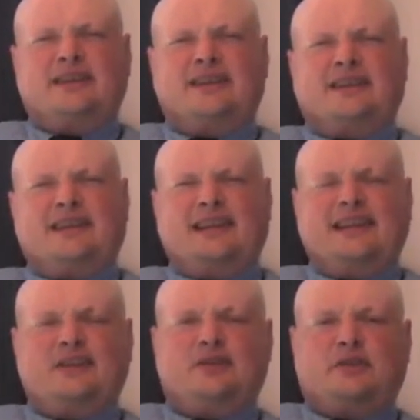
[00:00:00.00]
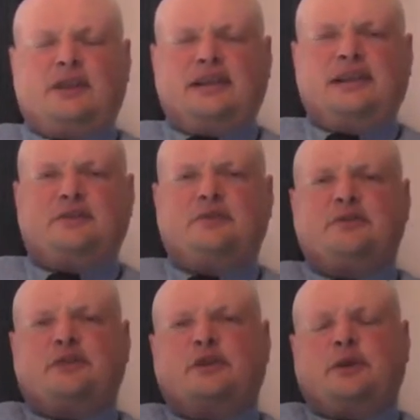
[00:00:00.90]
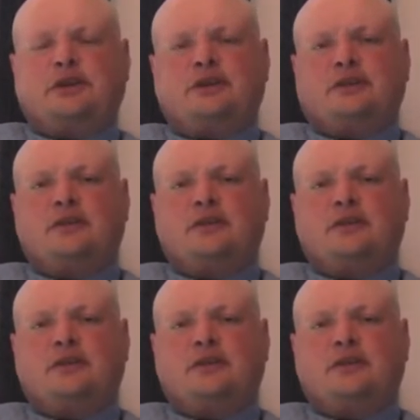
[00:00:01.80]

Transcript: Yeah, and that leads to an interesting question.